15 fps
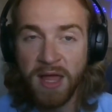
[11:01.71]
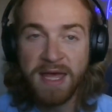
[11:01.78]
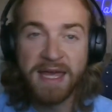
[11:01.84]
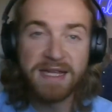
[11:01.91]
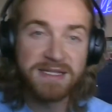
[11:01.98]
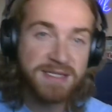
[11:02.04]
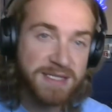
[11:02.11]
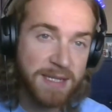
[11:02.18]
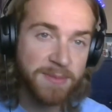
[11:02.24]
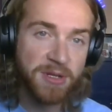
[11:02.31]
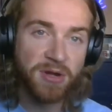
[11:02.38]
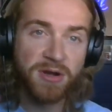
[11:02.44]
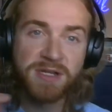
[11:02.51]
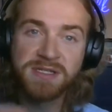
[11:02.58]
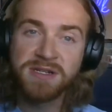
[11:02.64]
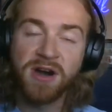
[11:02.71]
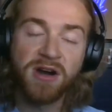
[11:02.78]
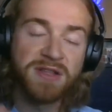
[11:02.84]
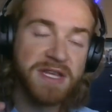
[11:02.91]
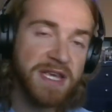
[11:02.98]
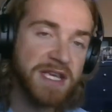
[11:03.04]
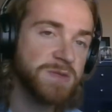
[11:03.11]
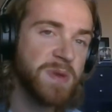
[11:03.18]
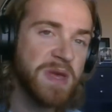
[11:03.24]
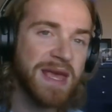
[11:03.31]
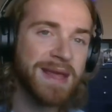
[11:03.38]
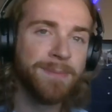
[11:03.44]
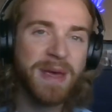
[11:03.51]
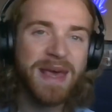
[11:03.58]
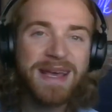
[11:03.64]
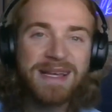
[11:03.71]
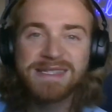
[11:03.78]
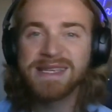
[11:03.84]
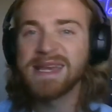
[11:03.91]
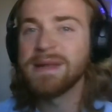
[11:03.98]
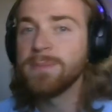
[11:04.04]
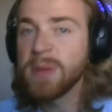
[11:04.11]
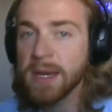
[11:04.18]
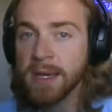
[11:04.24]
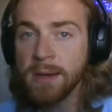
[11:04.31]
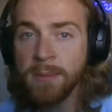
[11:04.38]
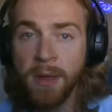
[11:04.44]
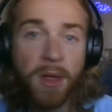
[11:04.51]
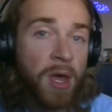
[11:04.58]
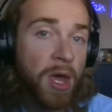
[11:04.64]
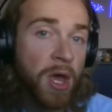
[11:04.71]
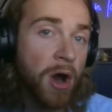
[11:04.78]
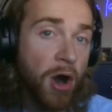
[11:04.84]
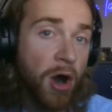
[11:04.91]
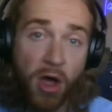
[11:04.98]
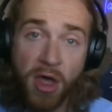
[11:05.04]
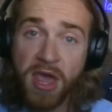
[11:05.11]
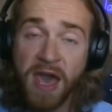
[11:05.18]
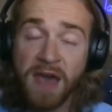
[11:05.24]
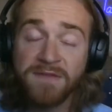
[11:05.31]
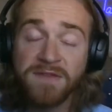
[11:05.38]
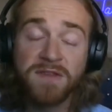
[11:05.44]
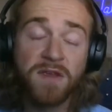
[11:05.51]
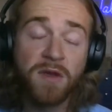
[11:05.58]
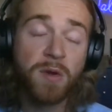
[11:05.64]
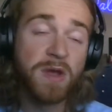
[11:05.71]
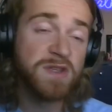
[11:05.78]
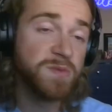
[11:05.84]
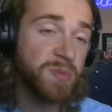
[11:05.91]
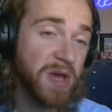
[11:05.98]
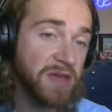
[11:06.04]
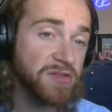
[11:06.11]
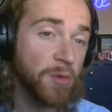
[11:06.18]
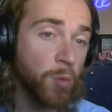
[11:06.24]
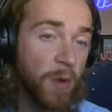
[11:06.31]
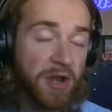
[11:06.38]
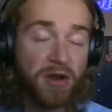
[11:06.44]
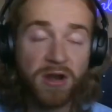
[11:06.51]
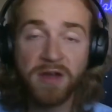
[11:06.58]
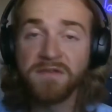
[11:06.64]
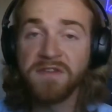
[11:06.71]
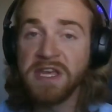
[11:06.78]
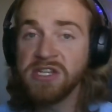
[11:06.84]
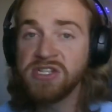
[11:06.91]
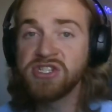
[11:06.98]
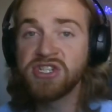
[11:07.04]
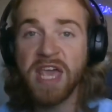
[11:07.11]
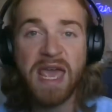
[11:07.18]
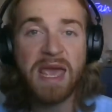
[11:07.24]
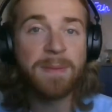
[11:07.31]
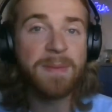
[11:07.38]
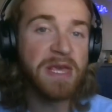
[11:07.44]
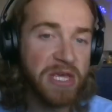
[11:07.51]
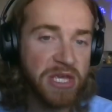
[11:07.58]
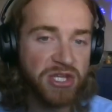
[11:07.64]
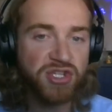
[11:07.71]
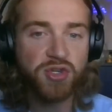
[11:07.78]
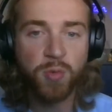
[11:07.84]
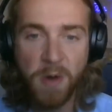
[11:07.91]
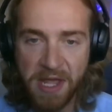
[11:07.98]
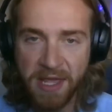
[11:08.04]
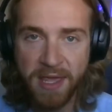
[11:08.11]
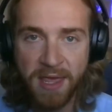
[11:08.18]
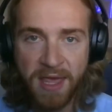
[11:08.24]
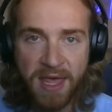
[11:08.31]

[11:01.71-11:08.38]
It's similar. It's called ESPN Pigskin Pick'em. All you have to do is pick the winner of each game each week.